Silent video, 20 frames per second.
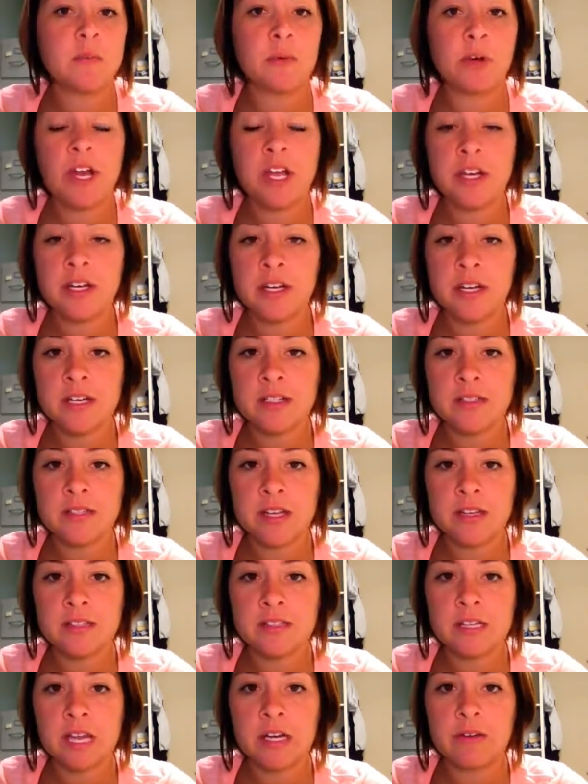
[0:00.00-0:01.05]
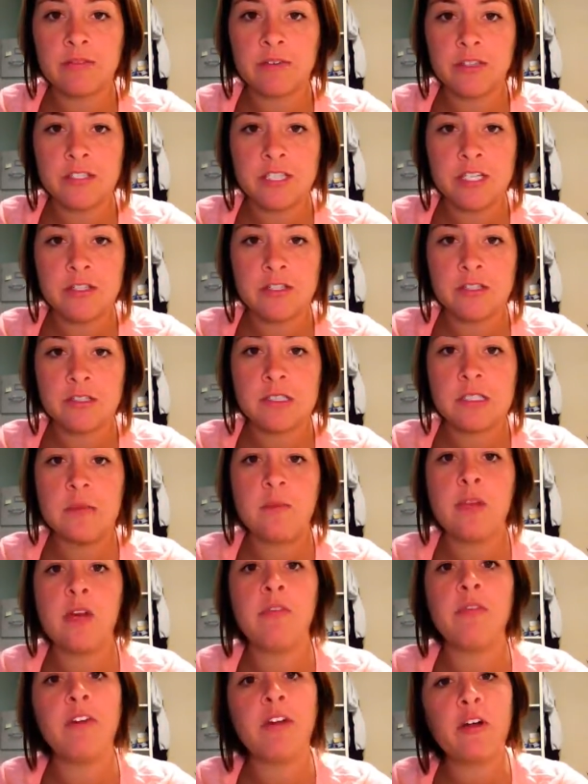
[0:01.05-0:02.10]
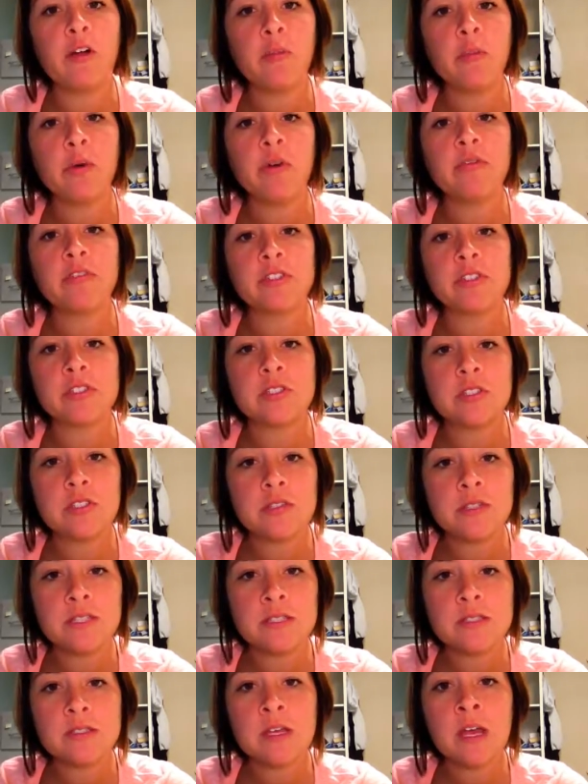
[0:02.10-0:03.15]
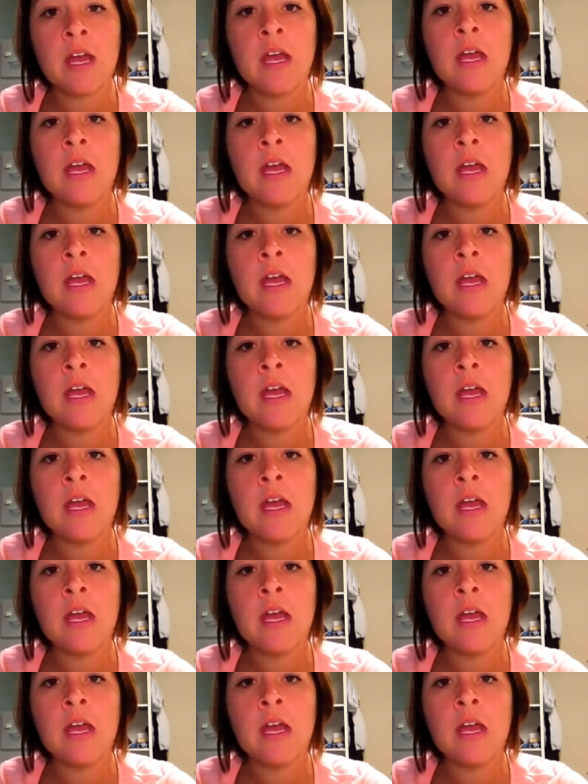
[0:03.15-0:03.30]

Brandon has set aside for teachers to be available for students